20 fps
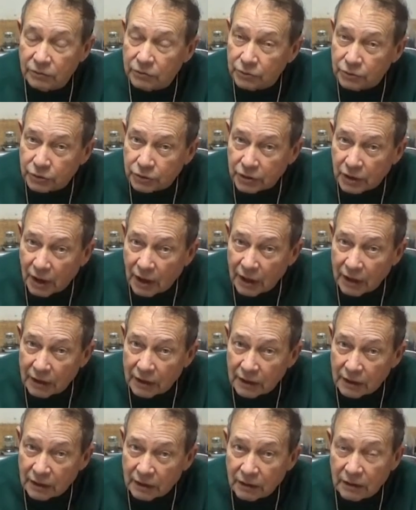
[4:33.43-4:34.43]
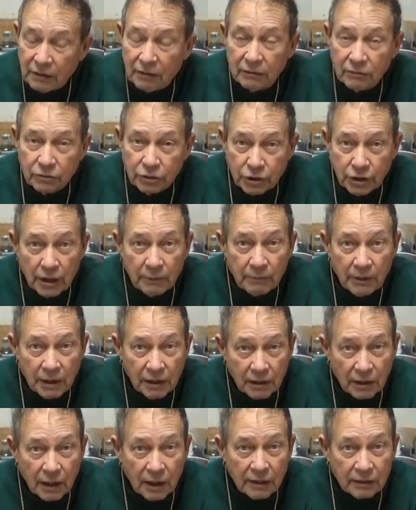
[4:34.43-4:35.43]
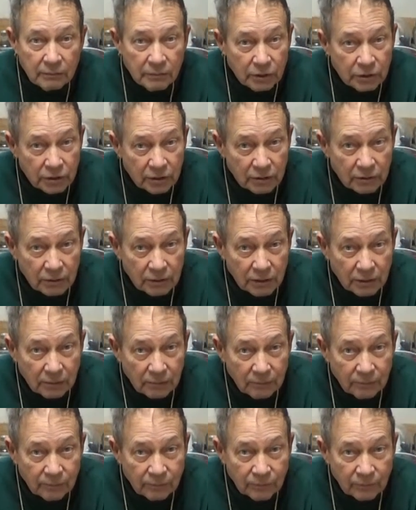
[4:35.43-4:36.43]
shiny, jimmy-like material,